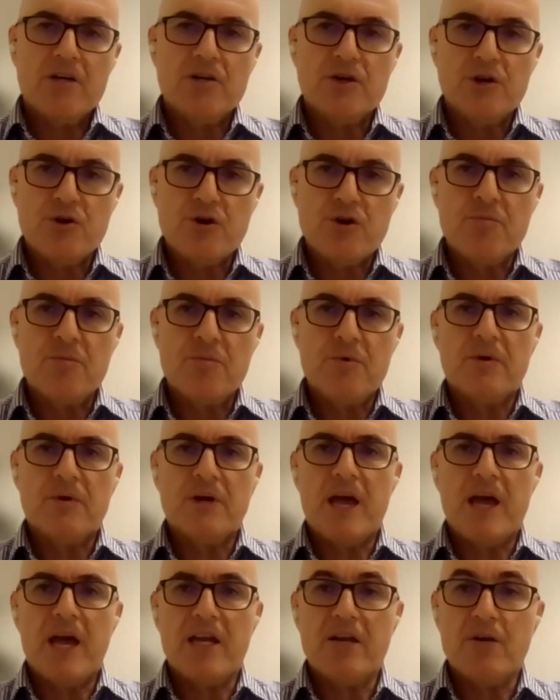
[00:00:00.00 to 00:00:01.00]
Europe,
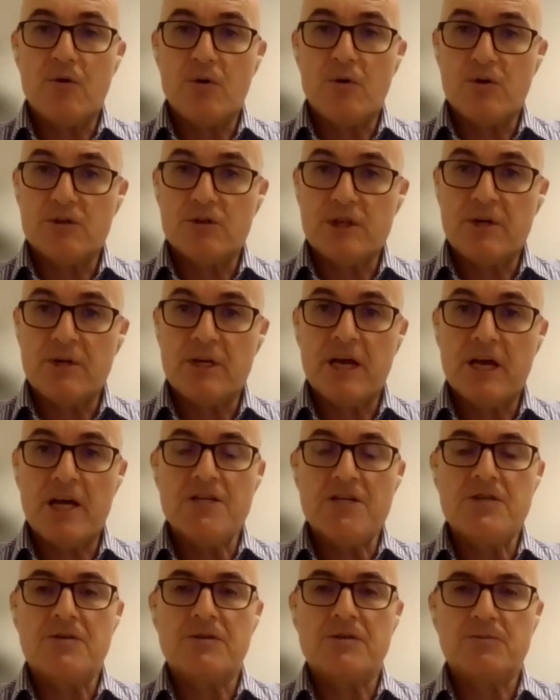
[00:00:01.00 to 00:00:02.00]
and also in
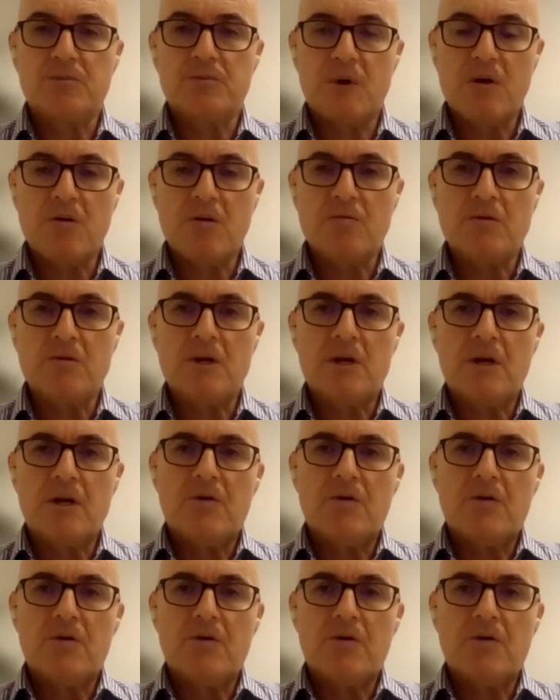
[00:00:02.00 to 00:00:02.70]
Asia as well,